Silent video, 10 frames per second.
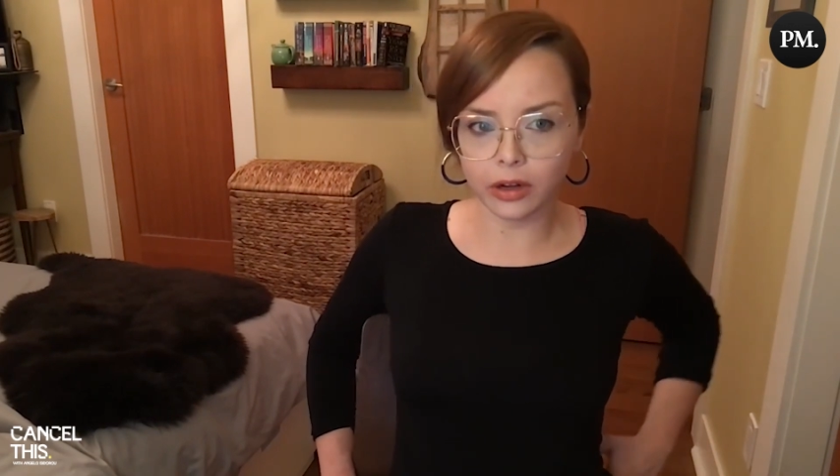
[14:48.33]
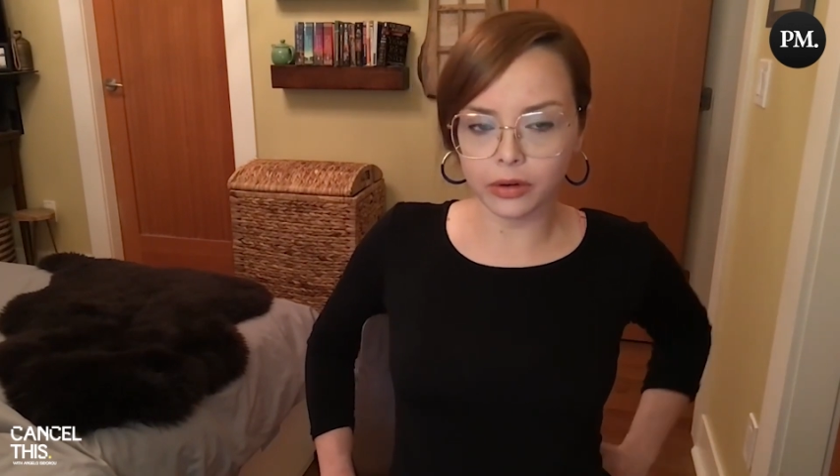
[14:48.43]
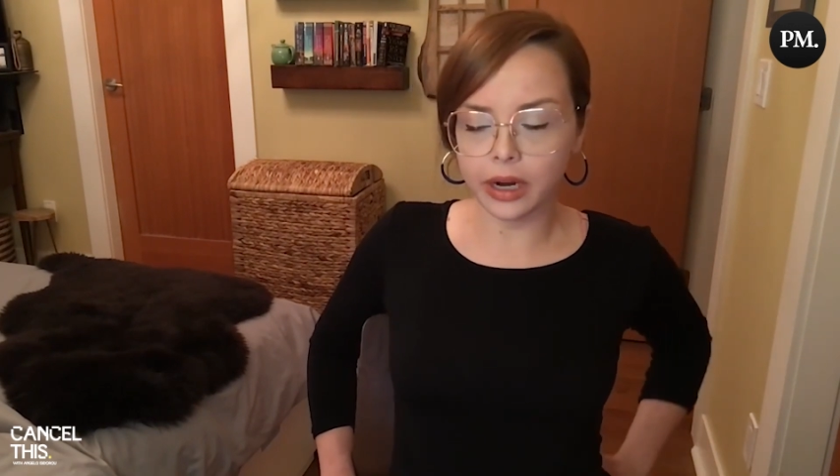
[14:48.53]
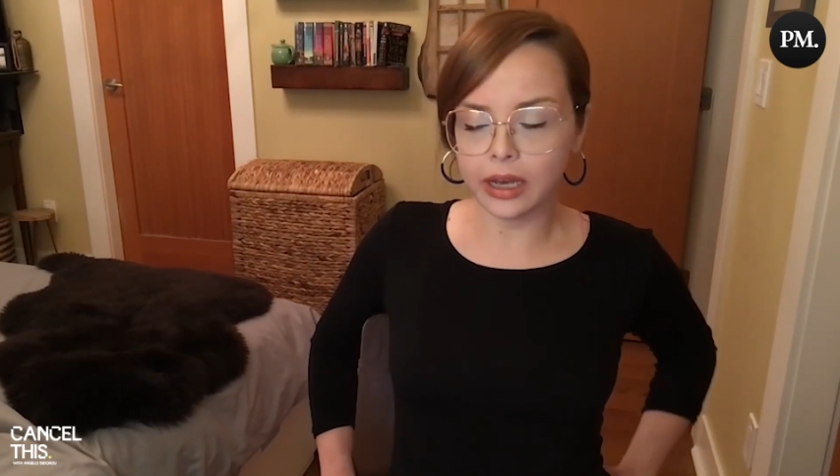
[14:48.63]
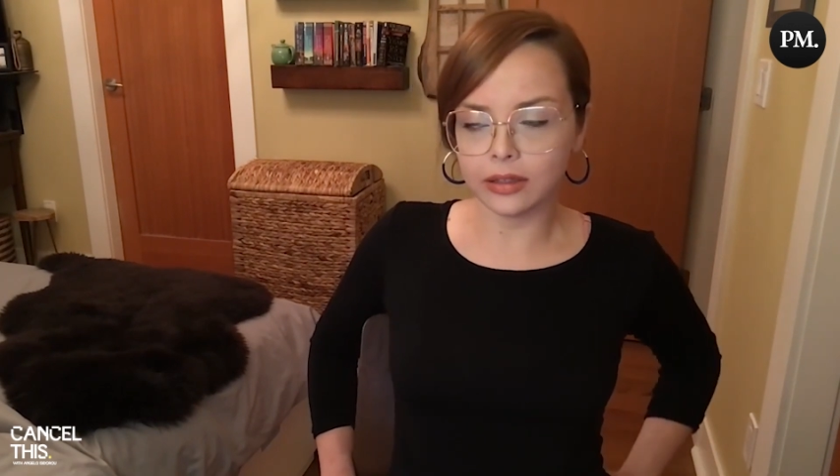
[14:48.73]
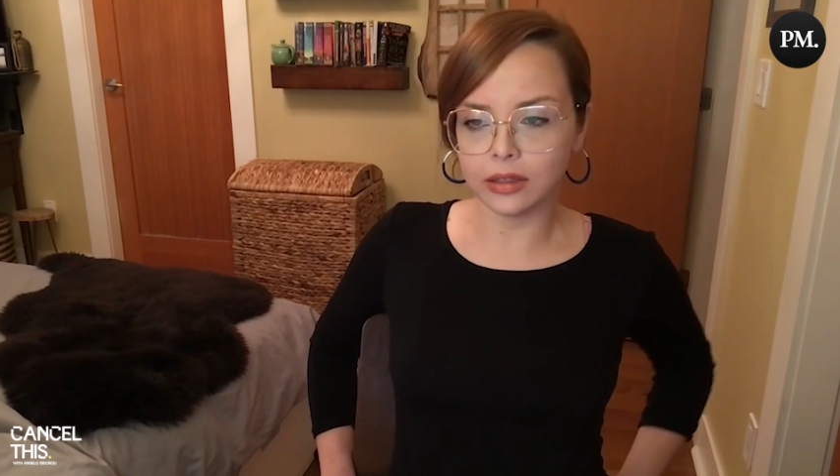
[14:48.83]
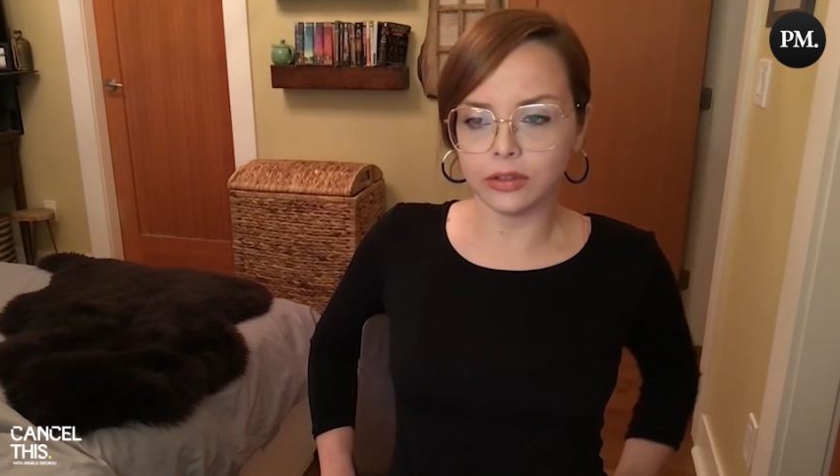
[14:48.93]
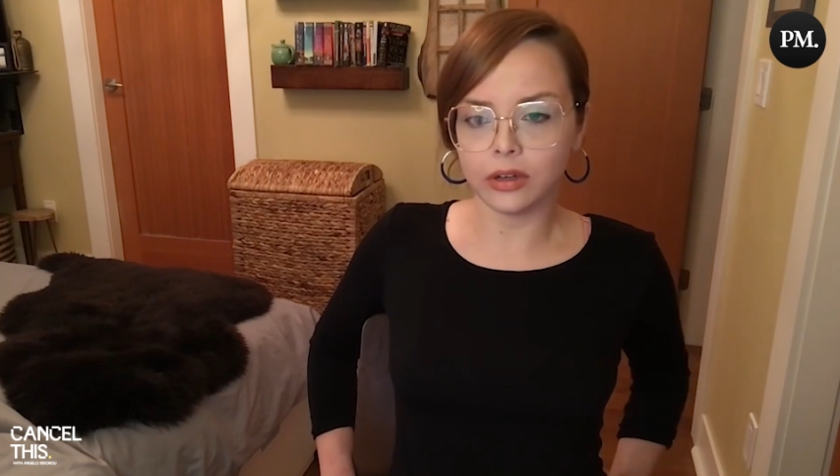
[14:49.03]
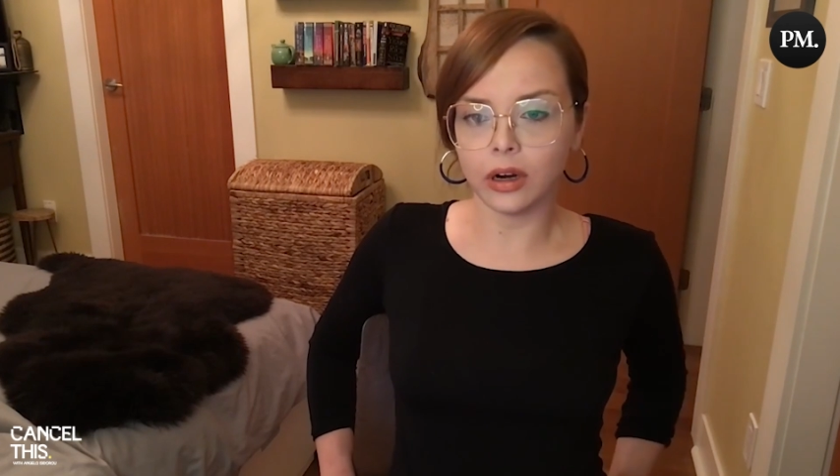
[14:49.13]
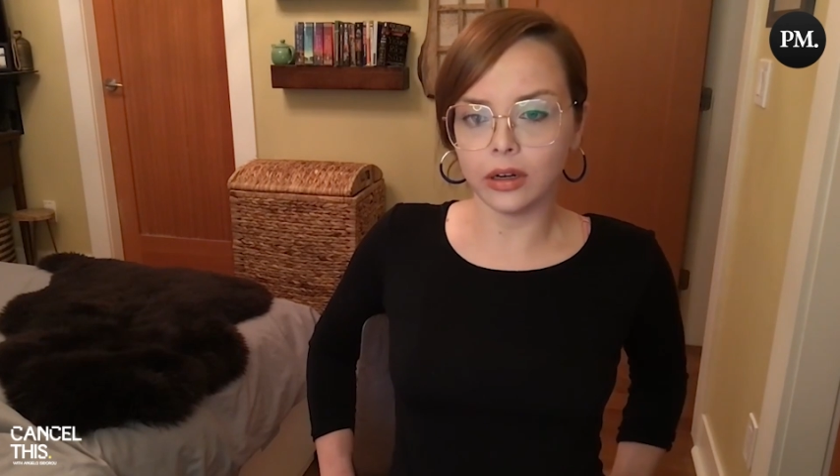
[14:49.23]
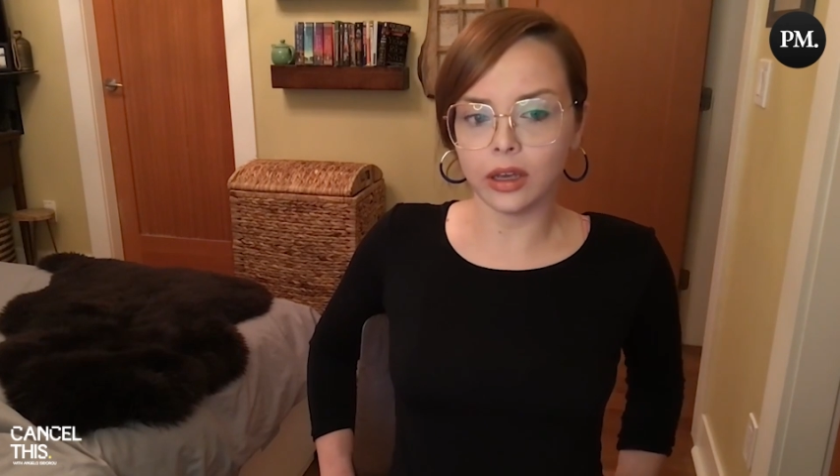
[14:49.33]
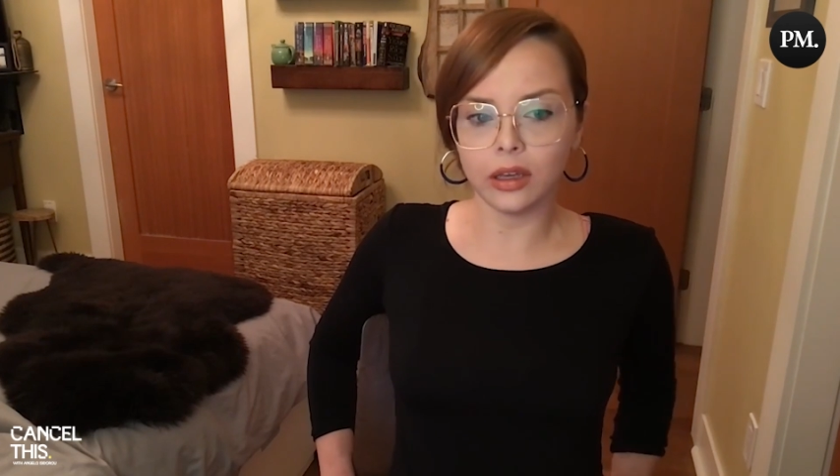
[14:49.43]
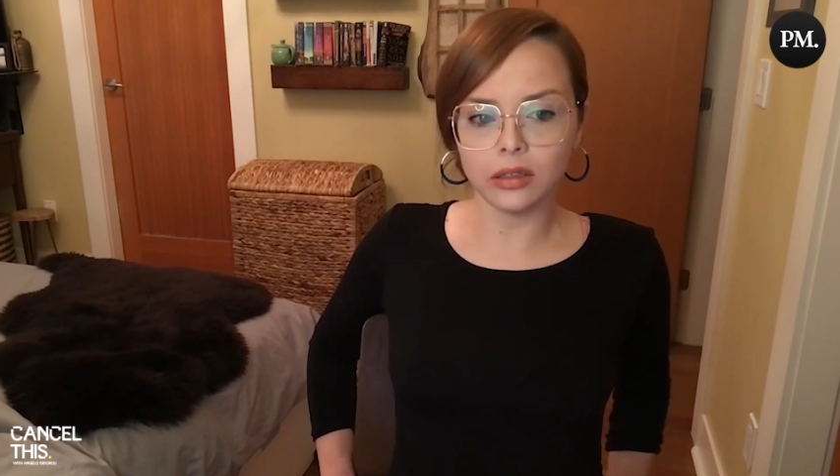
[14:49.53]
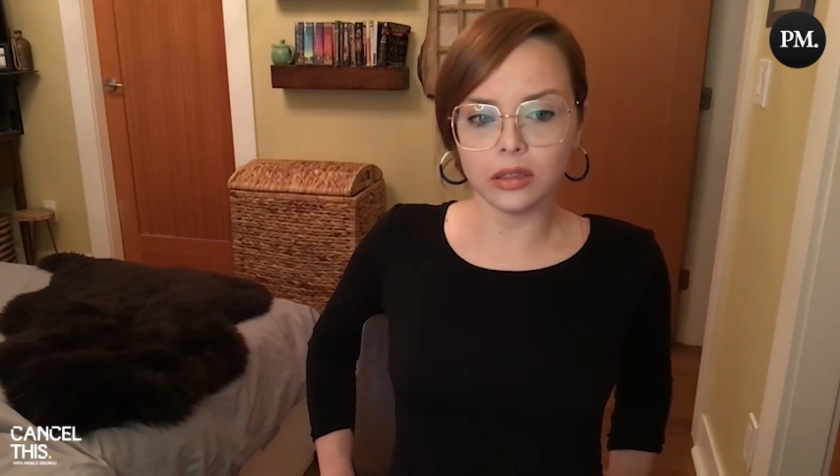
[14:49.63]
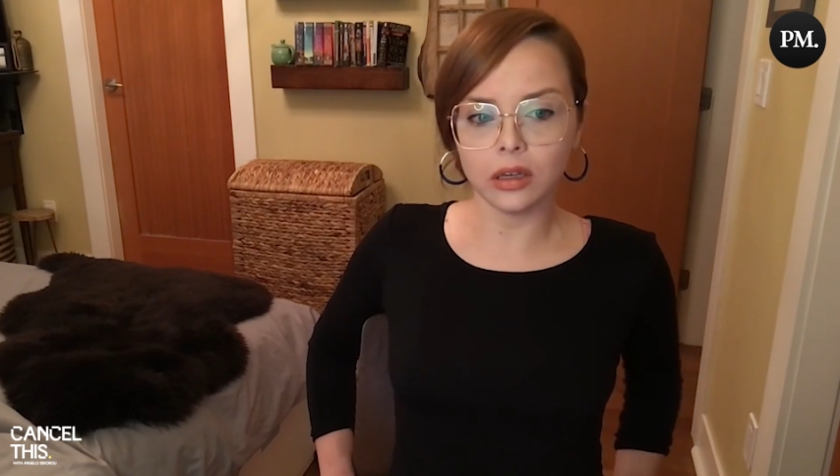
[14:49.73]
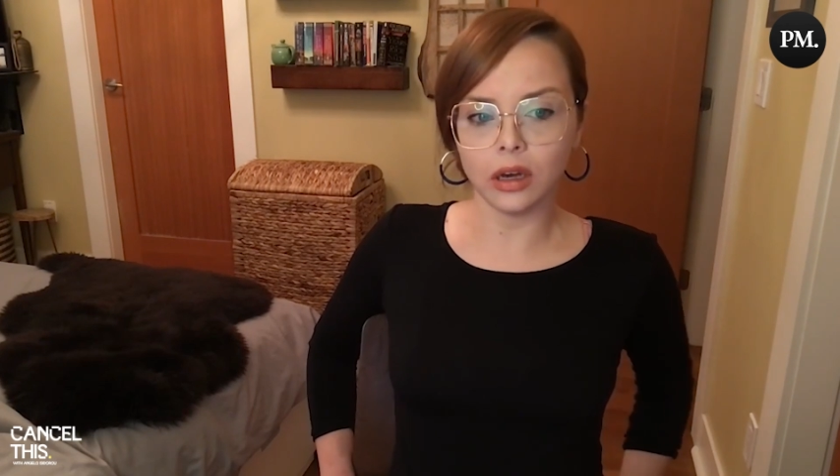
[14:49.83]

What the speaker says: harass, and target